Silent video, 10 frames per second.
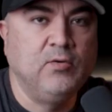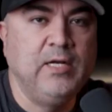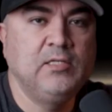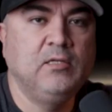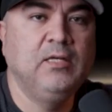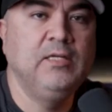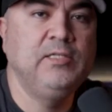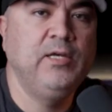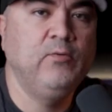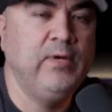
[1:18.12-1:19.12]
so next on the
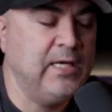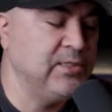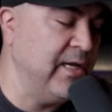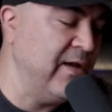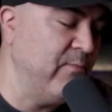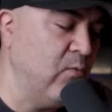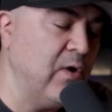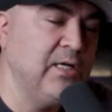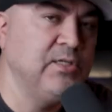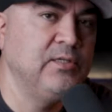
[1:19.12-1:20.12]
list here, we actually have my
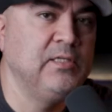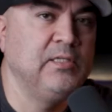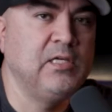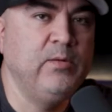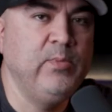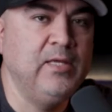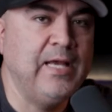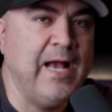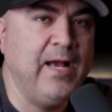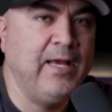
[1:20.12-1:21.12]
watch. This is gonna be
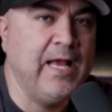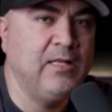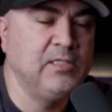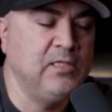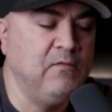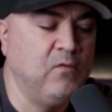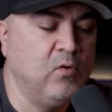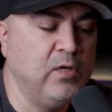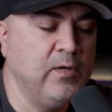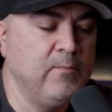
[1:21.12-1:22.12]
the Galaxy
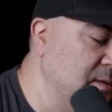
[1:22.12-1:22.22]
4.